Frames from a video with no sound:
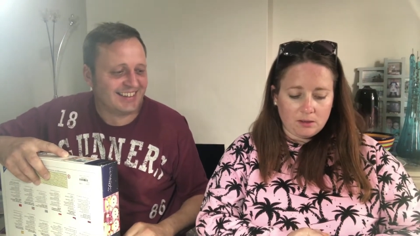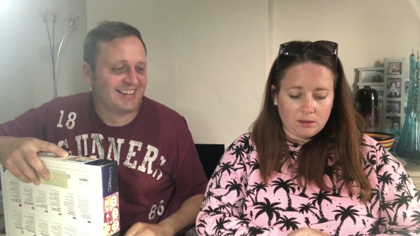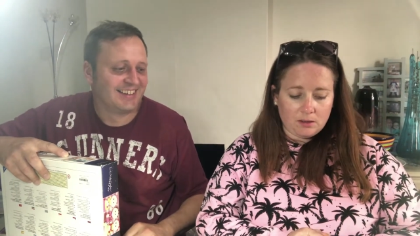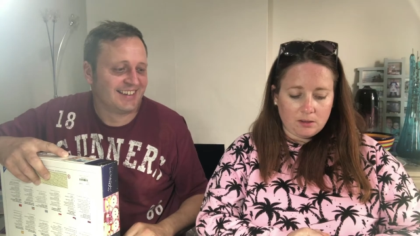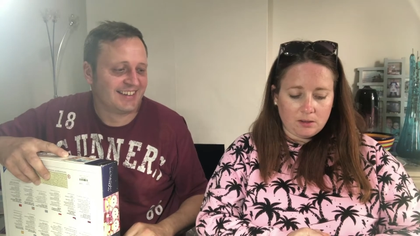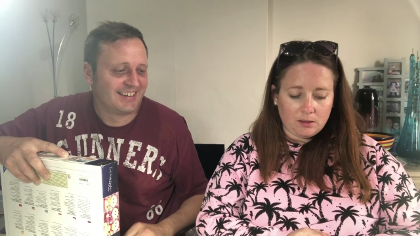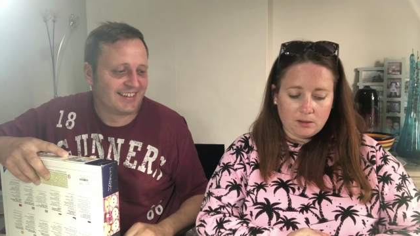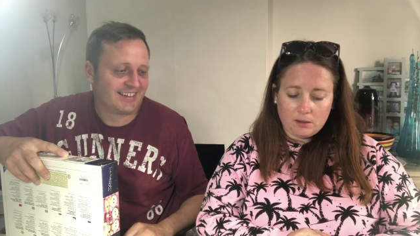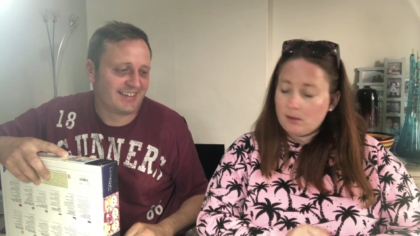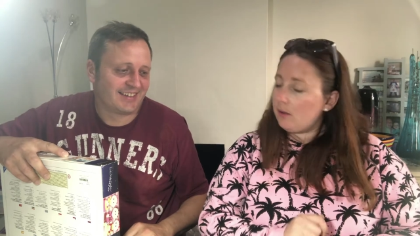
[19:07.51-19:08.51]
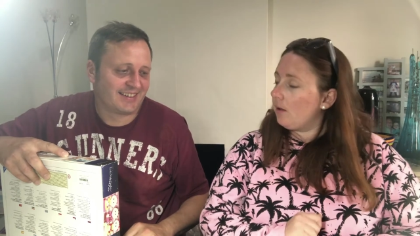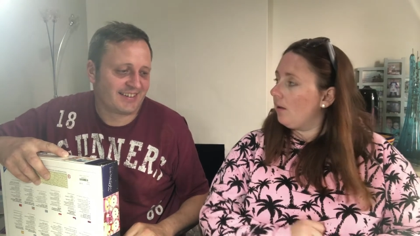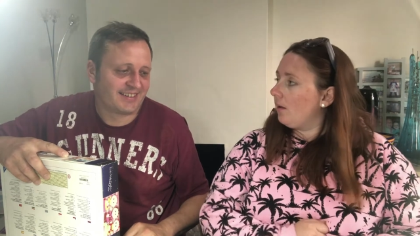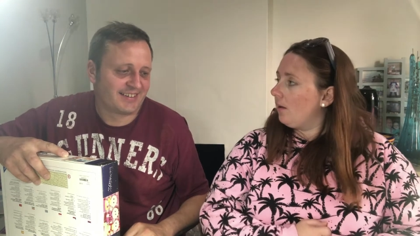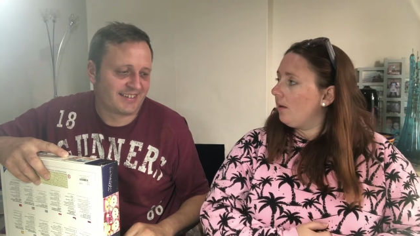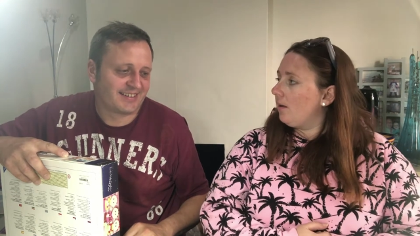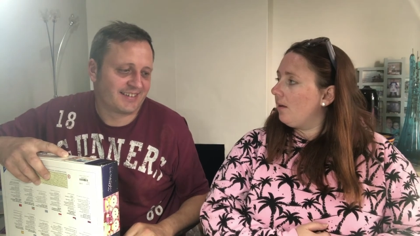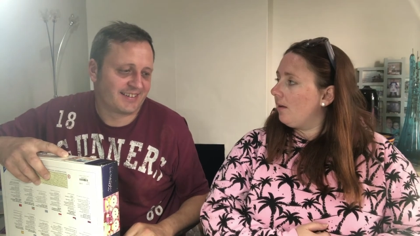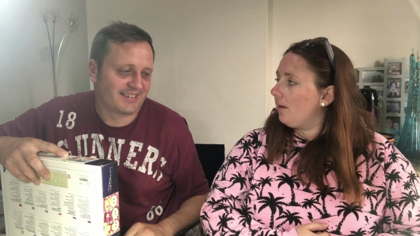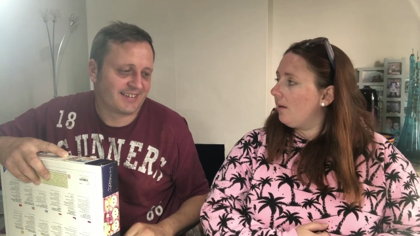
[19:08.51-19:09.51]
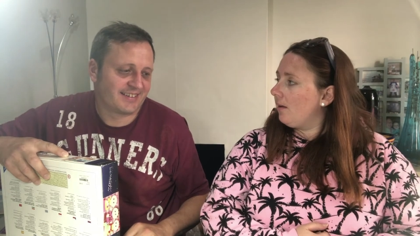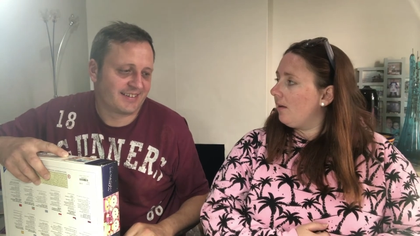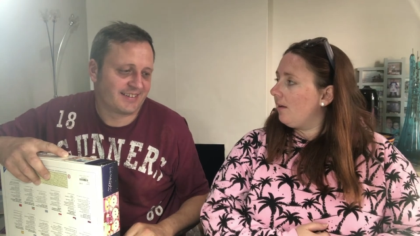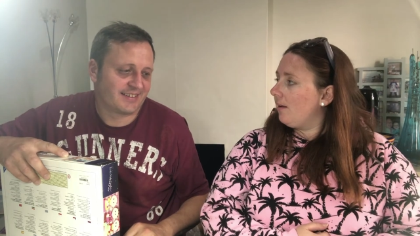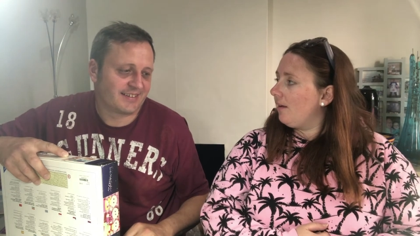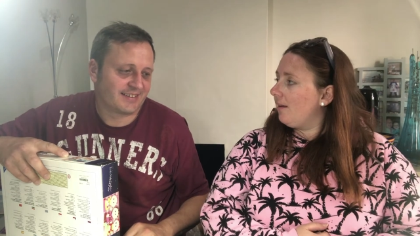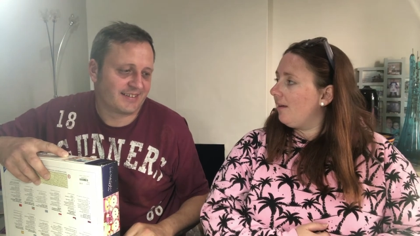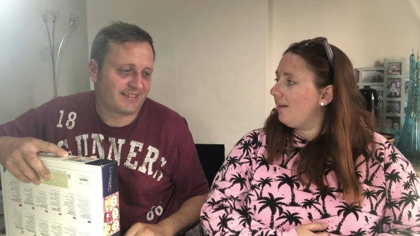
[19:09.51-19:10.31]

(silence)